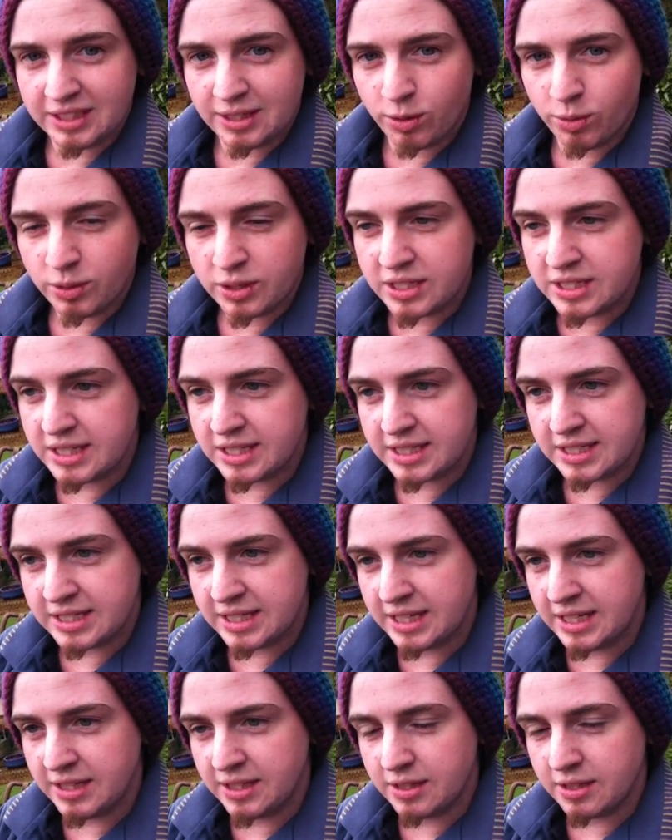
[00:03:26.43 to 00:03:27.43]
August
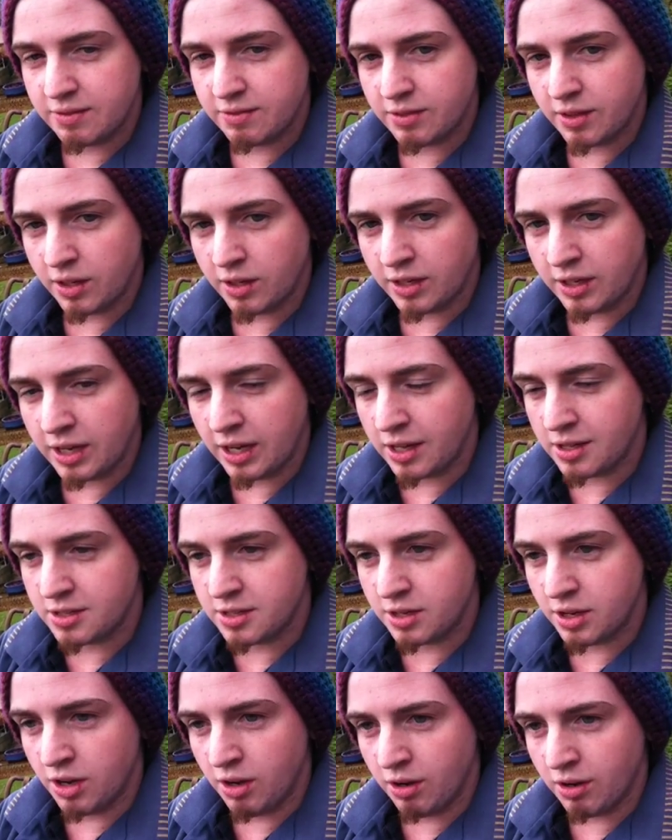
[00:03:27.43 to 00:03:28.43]
16th, Thundercats
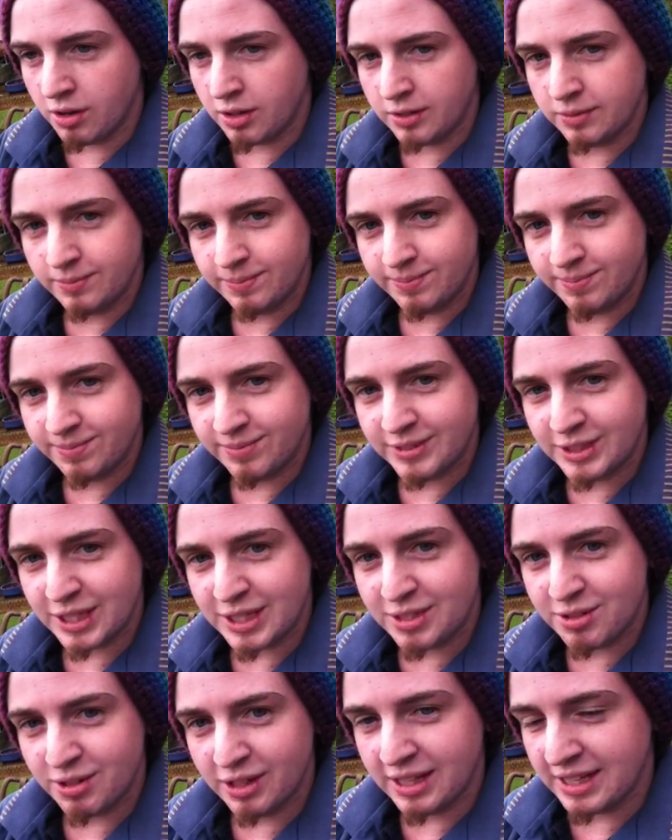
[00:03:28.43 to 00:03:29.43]
a go. So
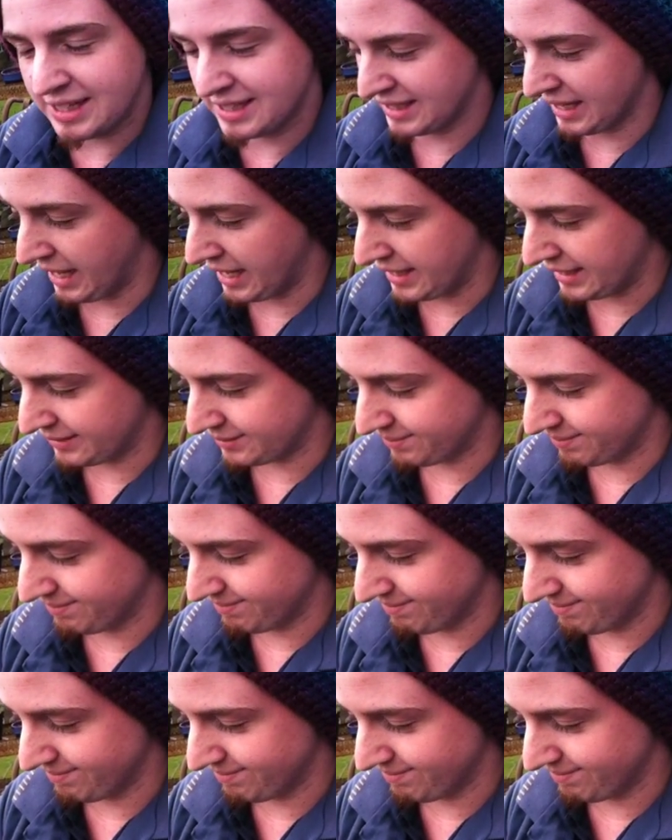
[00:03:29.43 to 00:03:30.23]
that's really exciting.